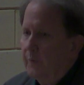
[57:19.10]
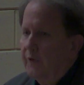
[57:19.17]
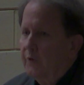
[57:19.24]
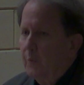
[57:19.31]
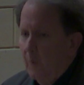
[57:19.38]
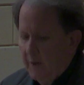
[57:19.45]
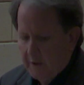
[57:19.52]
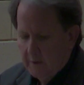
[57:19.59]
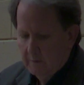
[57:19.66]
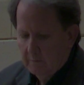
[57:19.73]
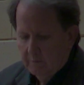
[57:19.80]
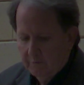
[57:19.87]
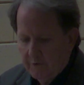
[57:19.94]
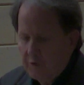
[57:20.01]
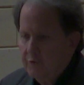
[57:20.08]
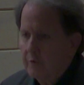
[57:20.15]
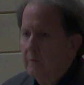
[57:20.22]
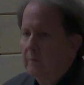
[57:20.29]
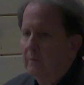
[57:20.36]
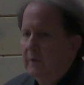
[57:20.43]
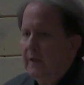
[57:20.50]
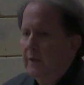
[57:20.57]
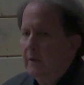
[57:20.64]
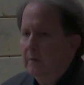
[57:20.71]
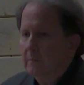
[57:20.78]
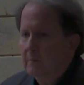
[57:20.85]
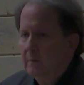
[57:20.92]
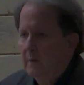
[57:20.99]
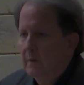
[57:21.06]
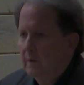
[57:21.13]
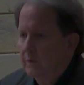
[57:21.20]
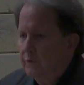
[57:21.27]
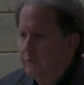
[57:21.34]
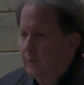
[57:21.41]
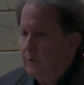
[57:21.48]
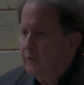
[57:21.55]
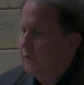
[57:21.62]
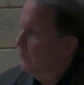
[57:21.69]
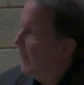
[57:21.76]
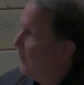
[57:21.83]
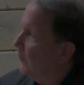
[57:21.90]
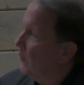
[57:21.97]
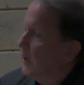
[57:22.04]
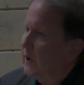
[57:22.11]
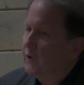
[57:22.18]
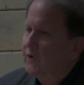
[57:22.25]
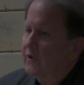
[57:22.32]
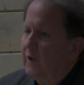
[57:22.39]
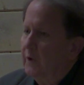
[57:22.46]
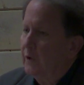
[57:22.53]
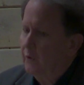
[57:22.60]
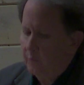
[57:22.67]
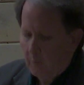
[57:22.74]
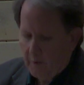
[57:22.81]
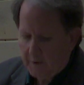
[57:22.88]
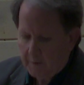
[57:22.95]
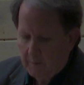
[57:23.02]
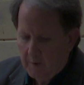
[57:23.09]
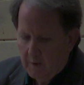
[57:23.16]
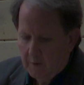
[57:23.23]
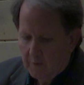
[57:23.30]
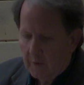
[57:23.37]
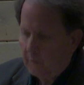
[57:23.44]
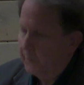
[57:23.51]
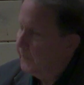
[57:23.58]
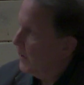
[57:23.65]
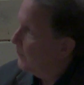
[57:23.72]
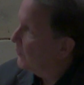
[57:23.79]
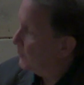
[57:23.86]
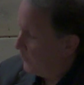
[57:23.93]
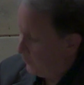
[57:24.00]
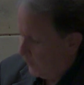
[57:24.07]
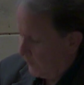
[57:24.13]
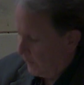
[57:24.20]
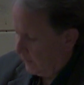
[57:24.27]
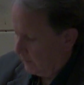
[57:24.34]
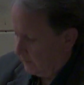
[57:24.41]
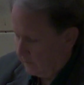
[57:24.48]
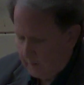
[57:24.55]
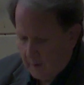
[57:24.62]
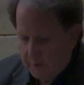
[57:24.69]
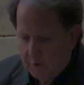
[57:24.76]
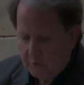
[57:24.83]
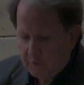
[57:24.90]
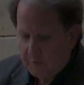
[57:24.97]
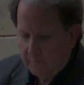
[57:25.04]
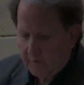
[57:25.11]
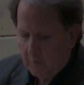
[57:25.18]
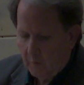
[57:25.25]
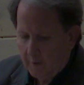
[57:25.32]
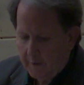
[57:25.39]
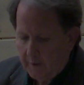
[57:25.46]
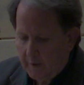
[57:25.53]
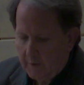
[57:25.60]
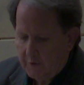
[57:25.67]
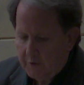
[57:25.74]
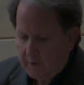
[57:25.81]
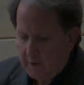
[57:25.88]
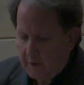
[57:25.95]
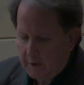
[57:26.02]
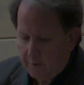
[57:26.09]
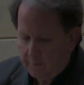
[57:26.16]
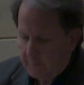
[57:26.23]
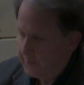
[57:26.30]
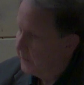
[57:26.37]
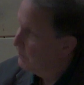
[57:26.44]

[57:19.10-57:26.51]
Twain featured in it. So it's a rather extended Twain't. They were published between 1971 and 1983.